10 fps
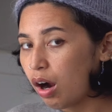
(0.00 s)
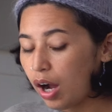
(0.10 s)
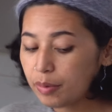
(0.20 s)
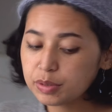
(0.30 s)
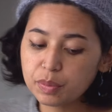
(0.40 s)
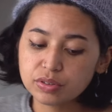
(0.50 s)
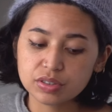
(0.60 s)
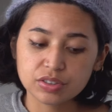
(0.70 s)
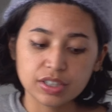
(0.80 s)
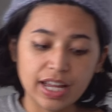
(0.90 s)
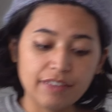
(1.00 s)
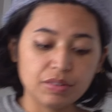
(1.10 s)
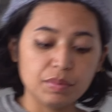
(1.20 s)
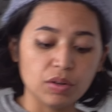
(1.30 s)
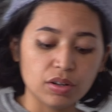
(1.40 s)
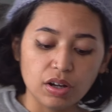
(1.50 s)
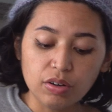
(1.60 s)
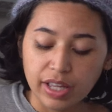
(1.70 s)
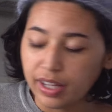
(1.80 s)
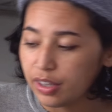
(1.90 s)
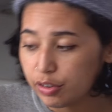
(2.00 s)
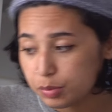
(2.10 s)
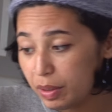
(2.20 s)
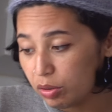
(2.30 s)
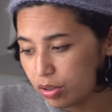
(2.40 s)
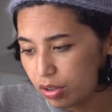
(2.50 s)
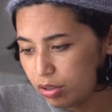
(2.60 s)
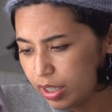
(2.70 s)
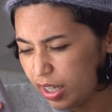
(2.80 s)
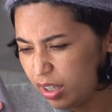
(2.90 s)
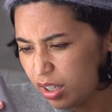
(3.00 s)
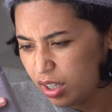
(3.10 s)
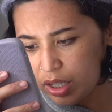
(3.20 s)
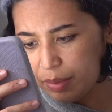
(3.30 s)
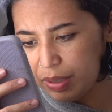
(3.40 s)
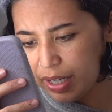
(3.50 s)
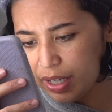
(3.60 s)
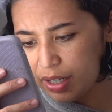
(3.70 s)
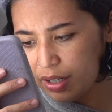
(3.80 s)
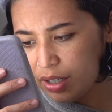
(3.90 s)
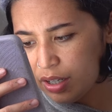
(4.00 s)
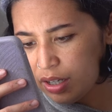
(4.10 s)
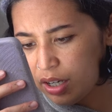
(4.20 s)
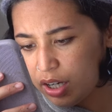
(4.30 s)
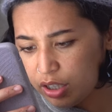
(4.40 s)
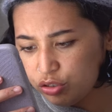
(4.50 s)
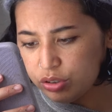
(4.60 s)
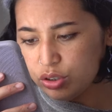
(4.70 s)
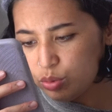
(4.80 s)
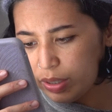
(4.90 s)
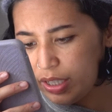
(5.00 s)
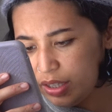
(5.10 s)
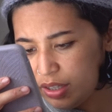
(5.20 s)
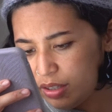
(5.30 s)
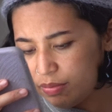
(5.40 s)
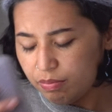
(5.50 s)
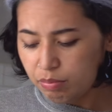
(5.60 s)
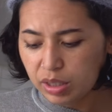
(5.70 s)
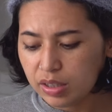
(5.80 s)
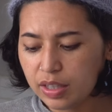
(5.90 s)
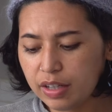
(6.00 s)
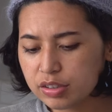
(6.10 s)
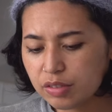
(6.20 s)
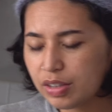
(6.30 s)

I was supposed to stir in half the milk. Okay, there's milk. Okay, I'm gonna add 120 milliliters of